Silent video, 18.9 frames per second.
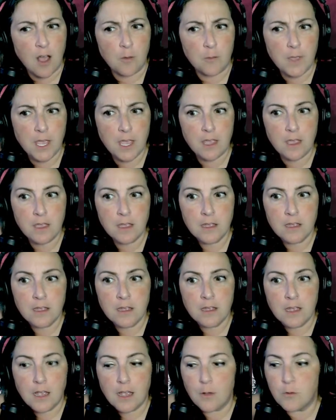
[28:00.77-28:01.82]
me?
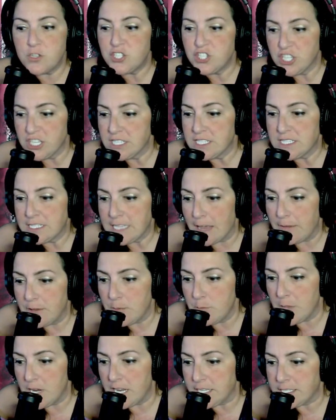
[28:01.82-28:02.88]
It was just 7
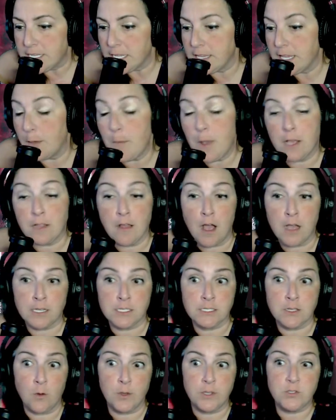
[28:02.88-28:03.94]
minutes. I think my clock is
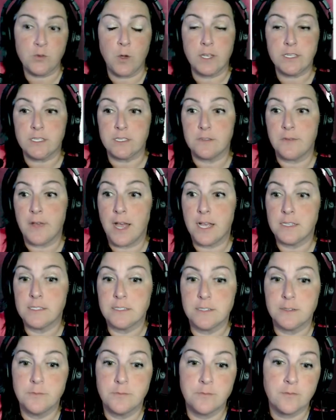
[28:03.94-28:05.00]
going twice as fast.
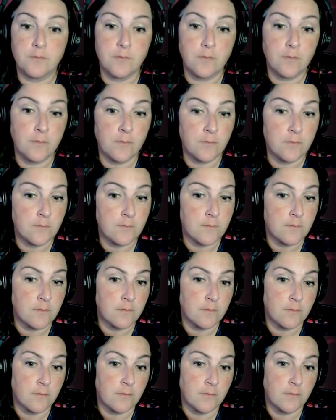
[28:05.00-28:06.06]

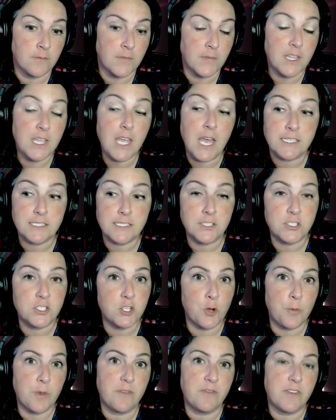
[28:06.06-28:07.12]
Yes,
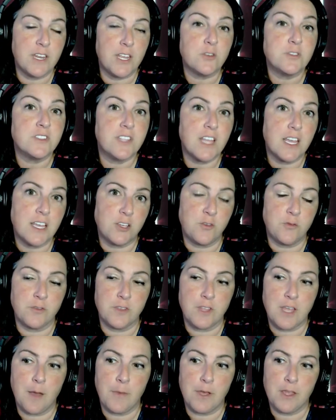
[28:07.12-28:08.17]
disturbing videos. Thank you for
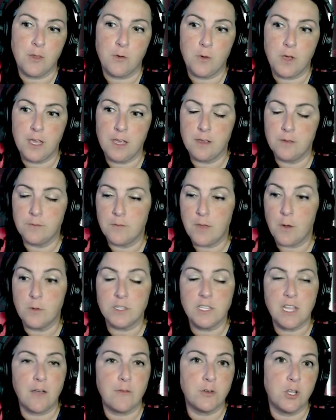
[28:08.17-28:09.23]
that, by the way. I will
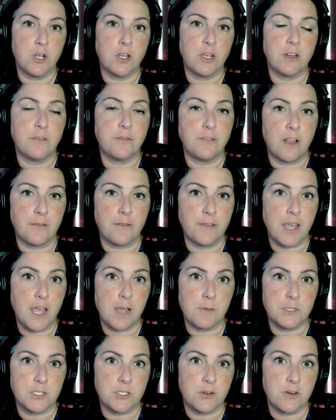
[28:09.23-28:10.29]
never look at a fluffy
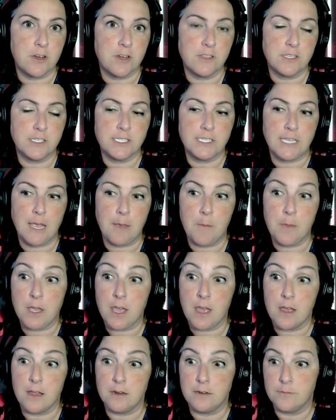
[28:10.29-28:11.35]
hamster the same
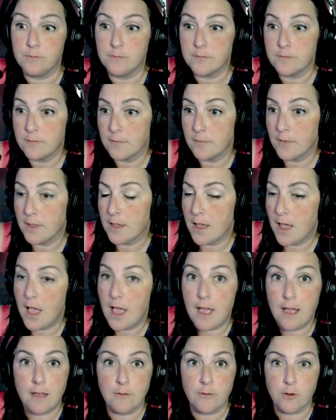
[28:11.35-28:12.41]
again.
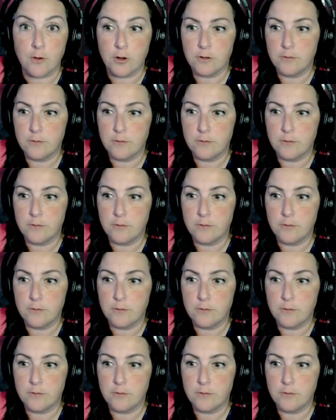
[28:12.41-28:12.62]
Ever.